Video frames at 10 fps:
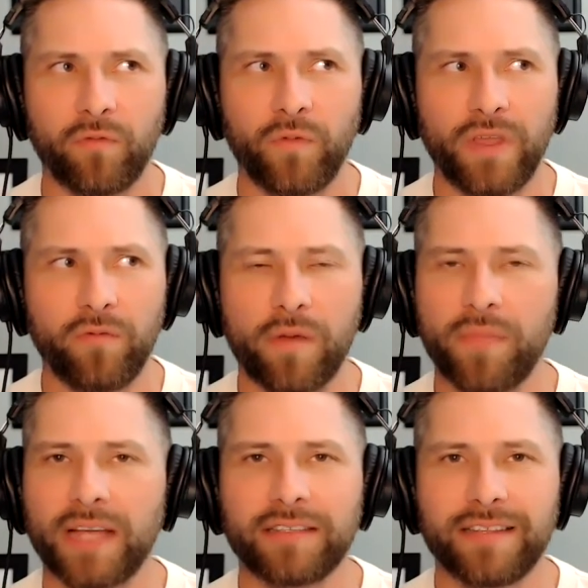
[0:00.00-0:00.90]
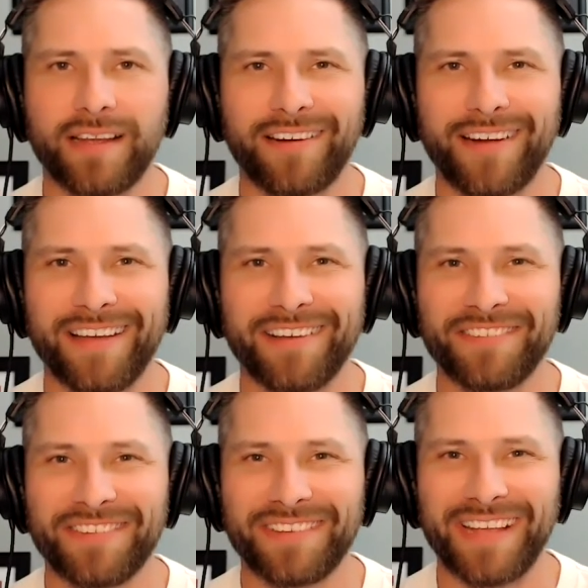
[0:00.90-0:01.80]
we went back to their
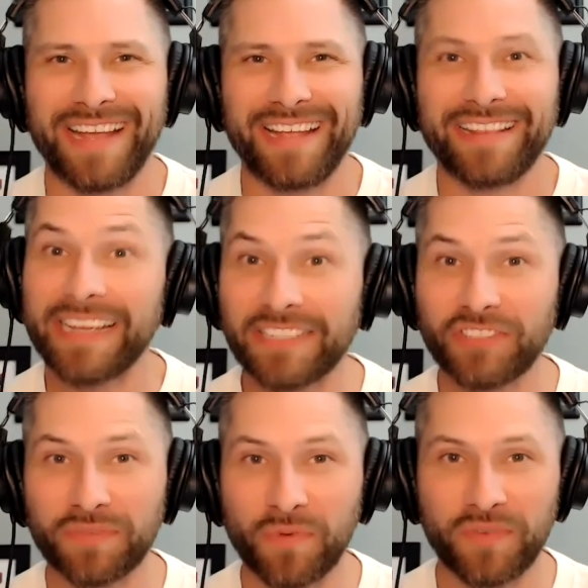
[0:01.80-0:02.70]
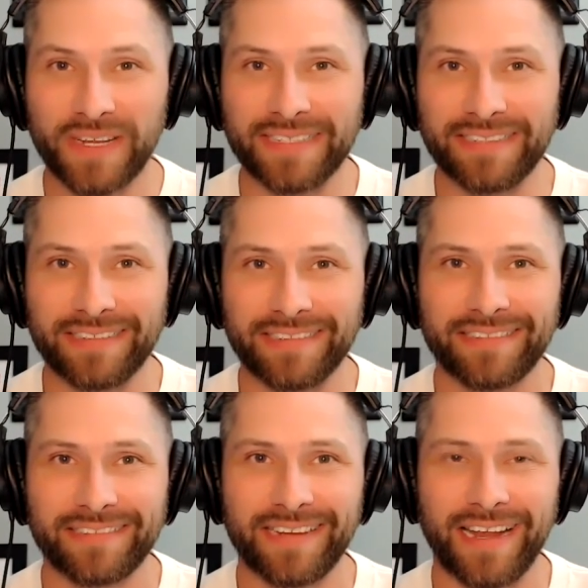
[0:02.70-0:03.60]
house, and they had just moved in.
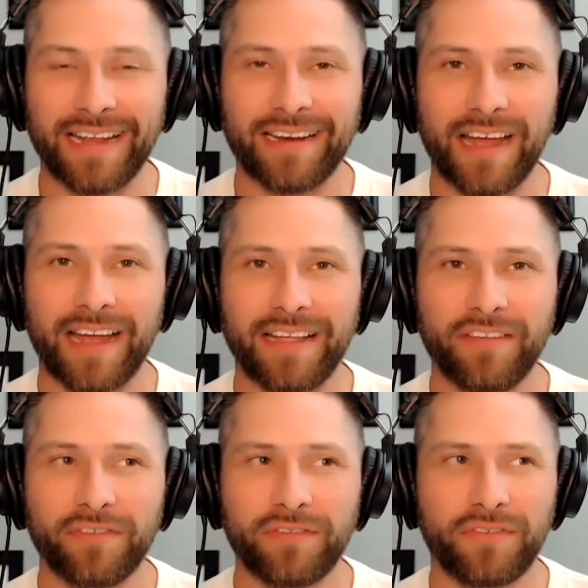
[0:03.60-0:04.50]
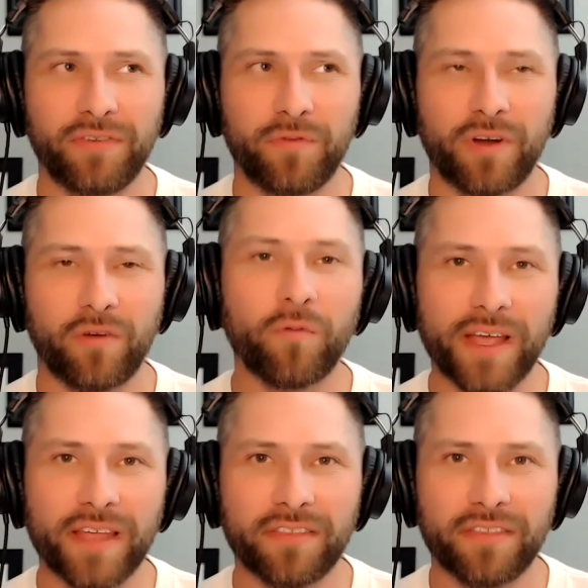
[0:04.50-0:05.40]
And I used to work
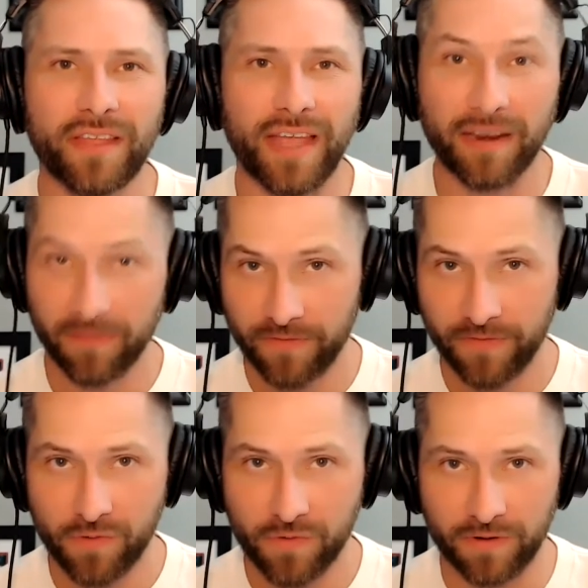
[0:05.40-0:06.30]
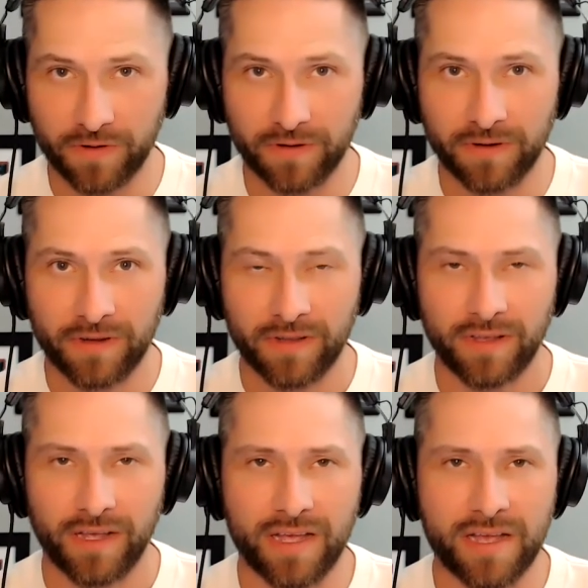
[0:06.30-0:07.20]
with and for
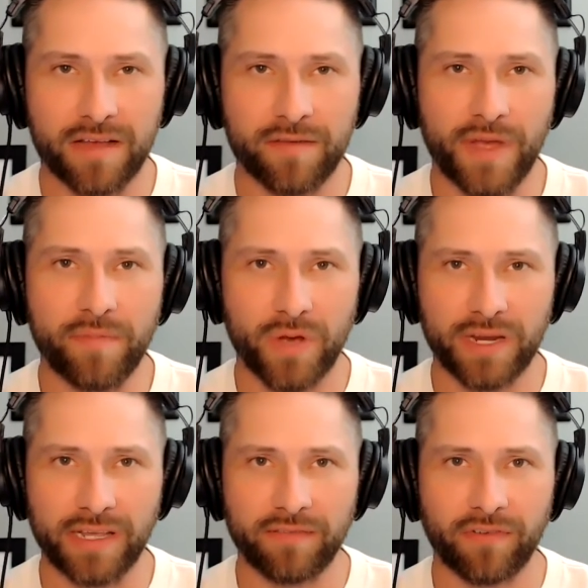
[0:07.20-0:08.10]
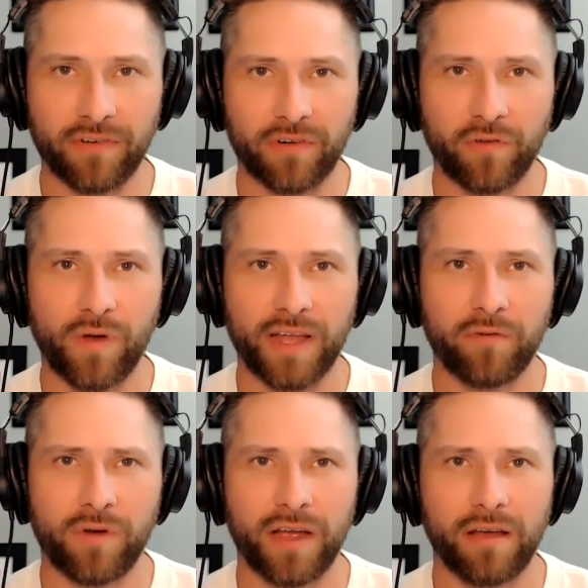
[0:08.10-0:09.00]
my buddy for quite a
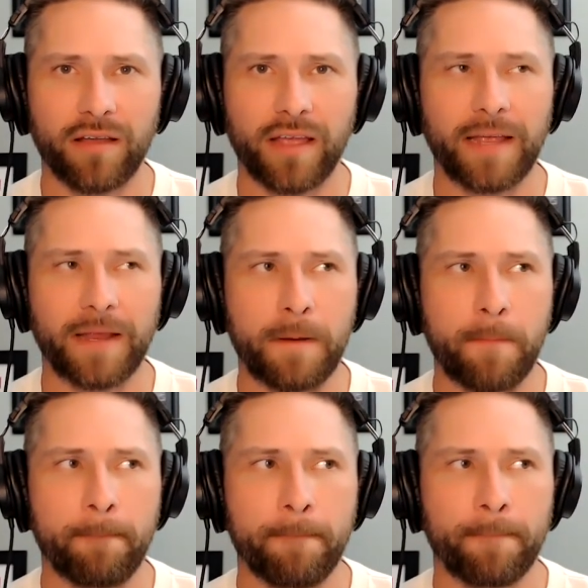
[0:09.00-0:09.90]
while, and